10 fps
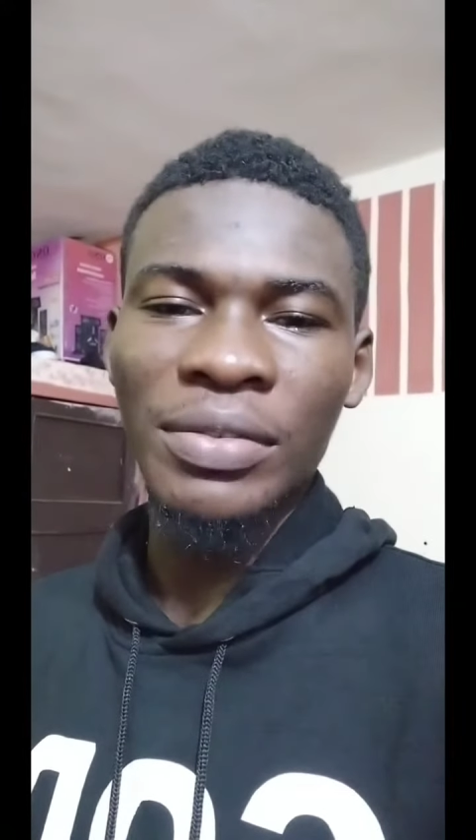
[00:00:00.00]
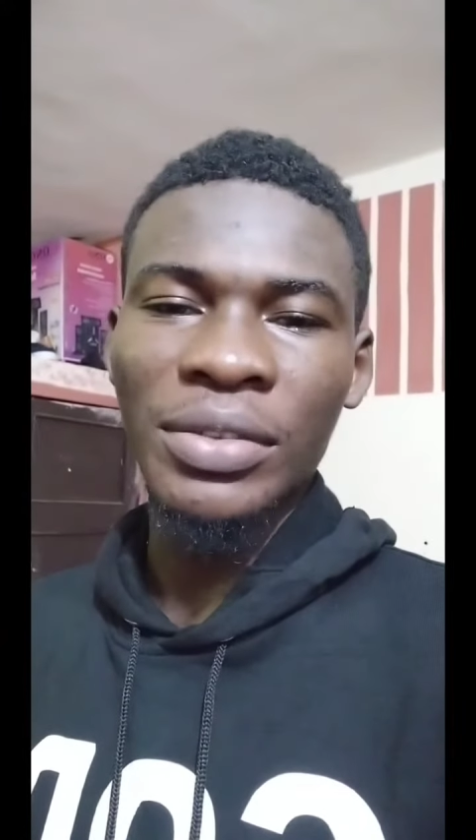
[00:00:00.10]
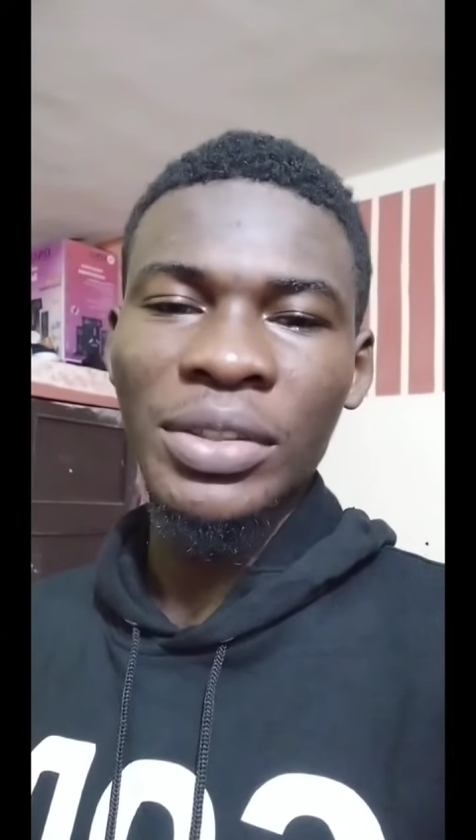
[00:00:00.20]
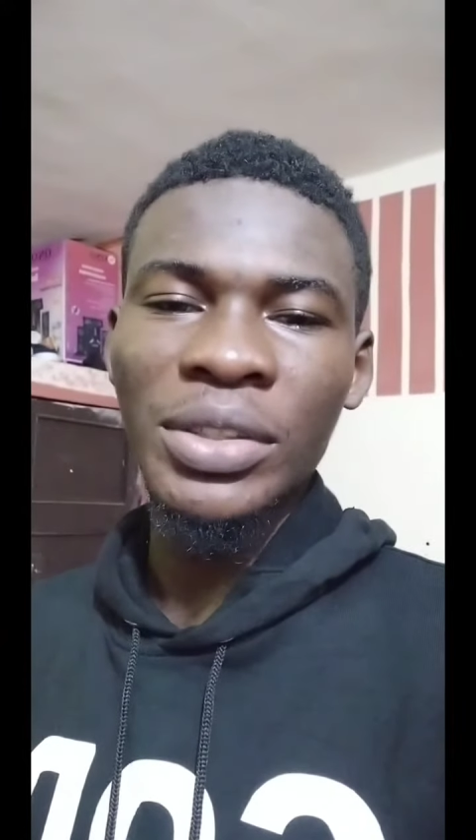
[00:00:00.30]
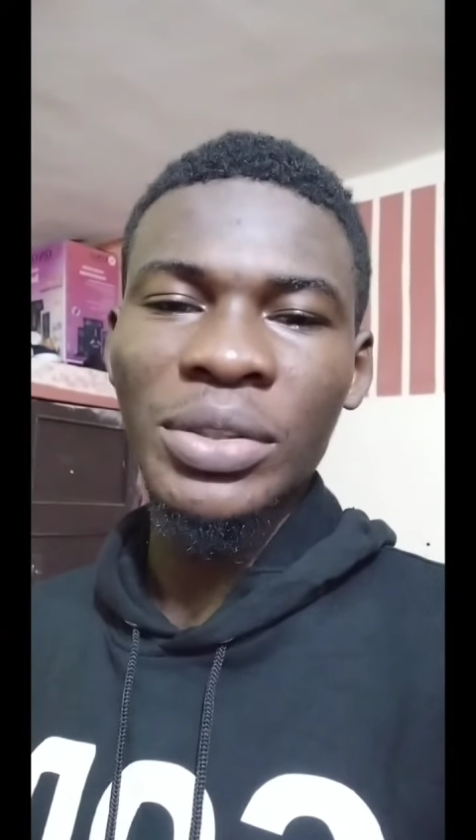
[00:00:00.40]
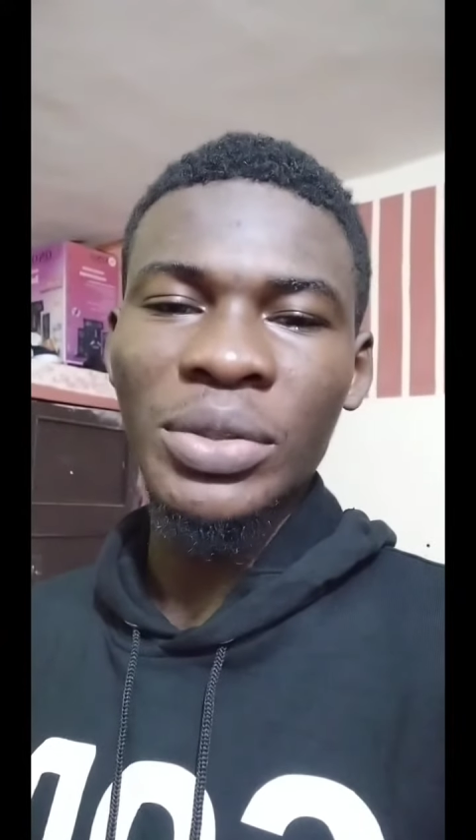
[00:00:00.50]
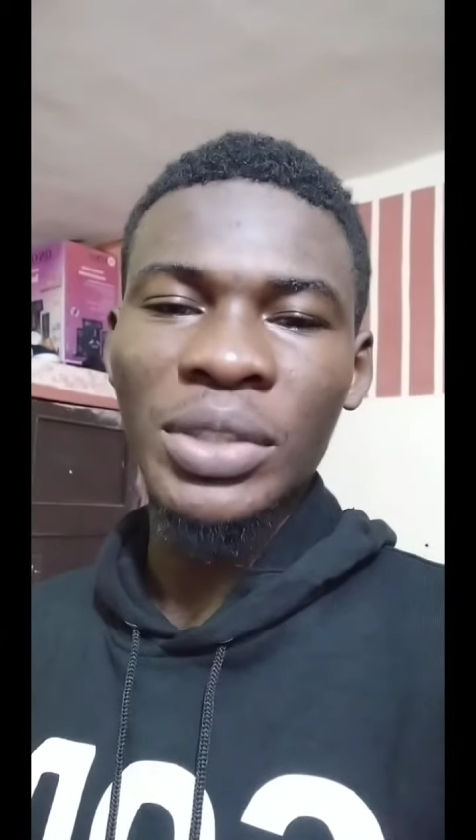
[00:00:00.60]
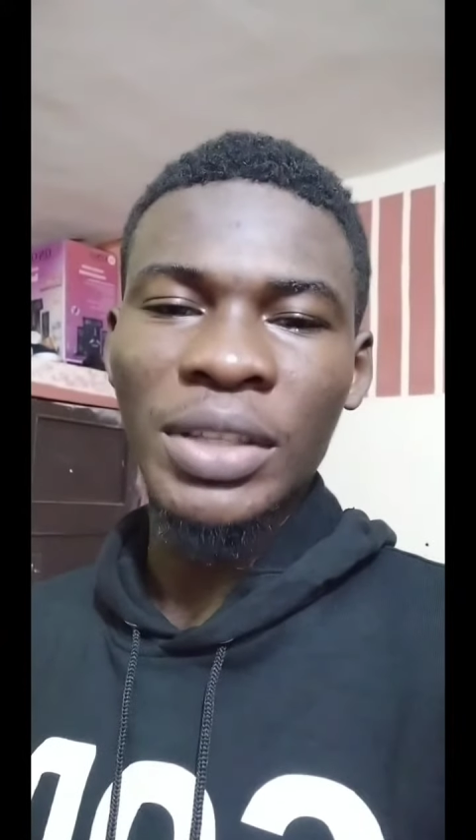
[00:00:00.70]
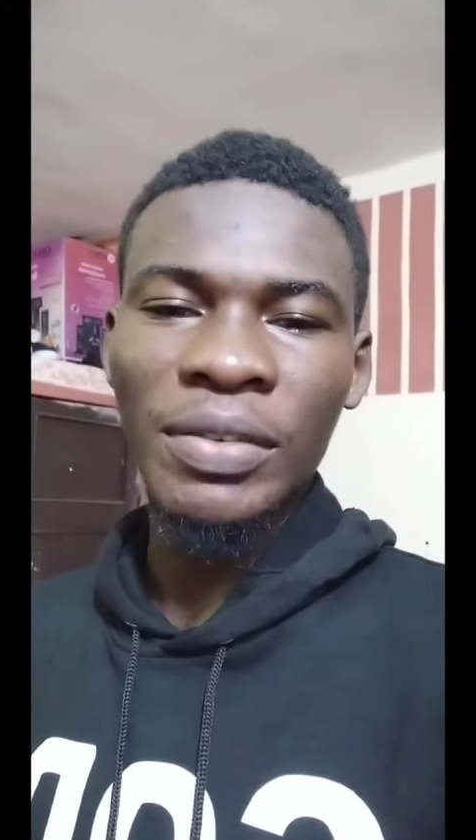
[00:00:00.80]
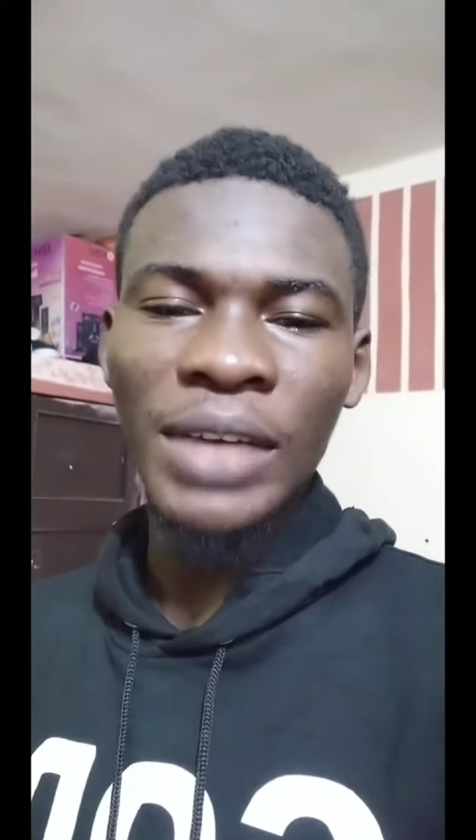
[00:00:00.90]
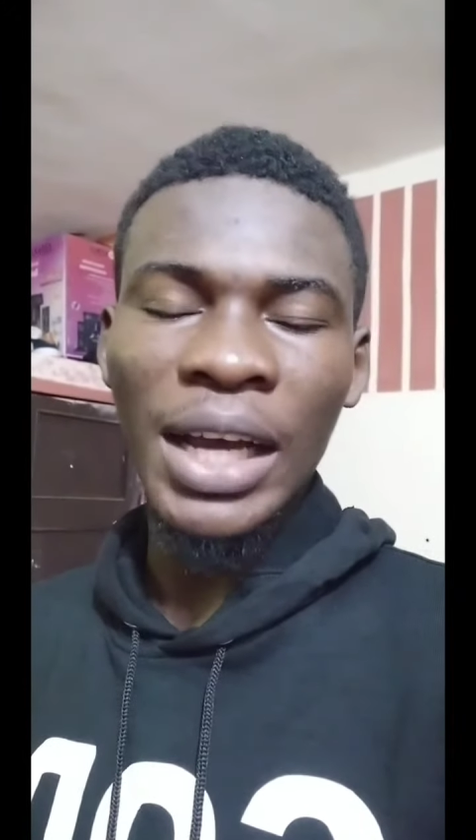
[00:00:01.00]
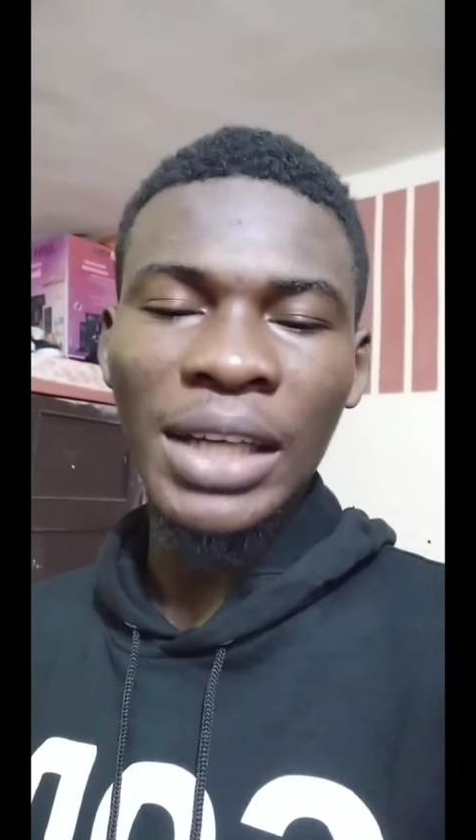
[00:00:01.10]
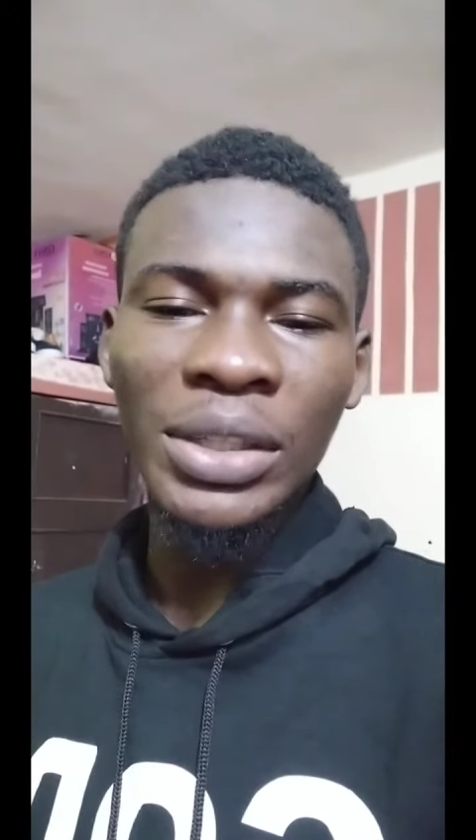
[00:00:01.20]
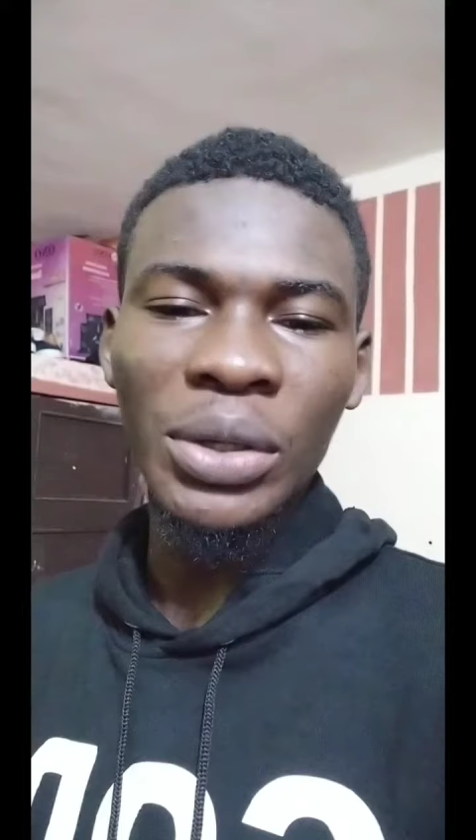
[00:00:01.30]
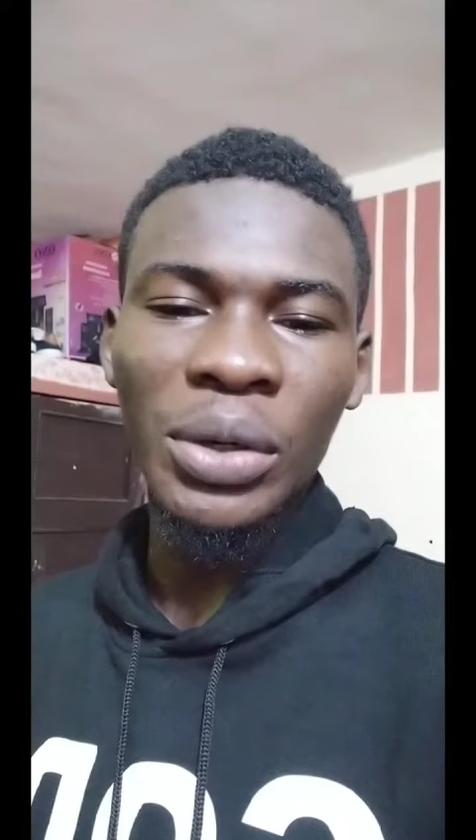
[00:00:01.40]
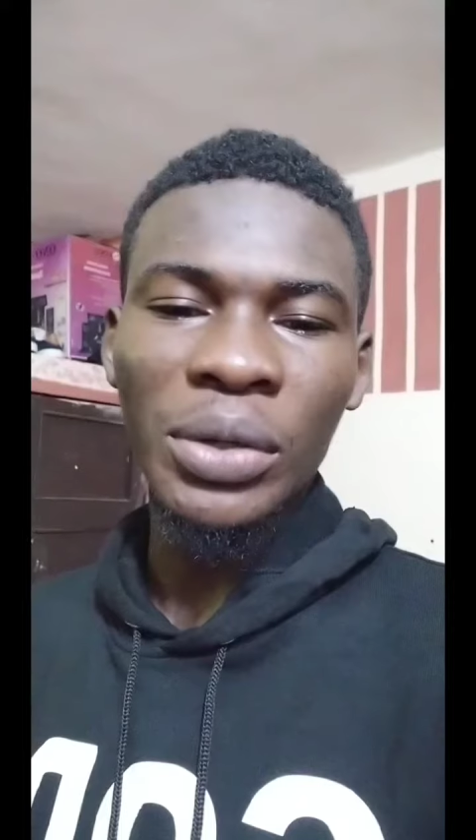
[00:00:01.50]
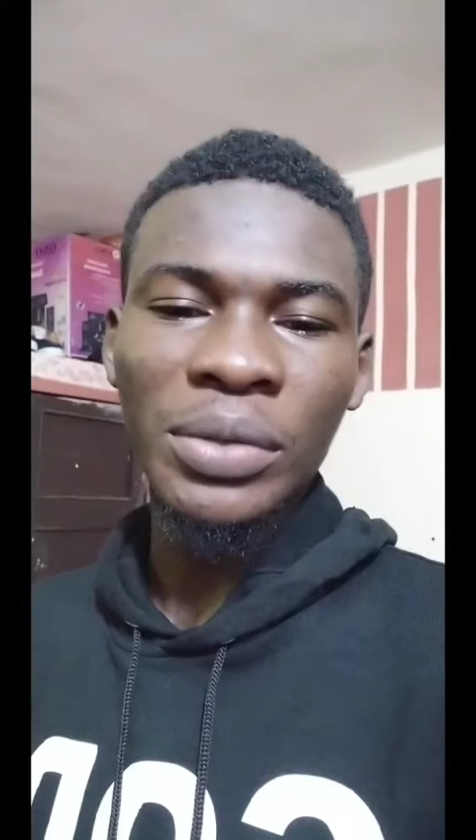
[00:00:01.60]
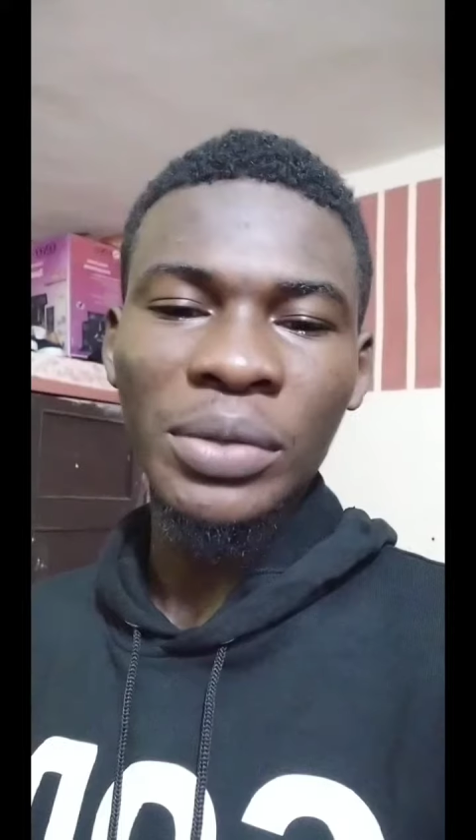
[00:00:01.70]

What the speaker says: You need to safeguard your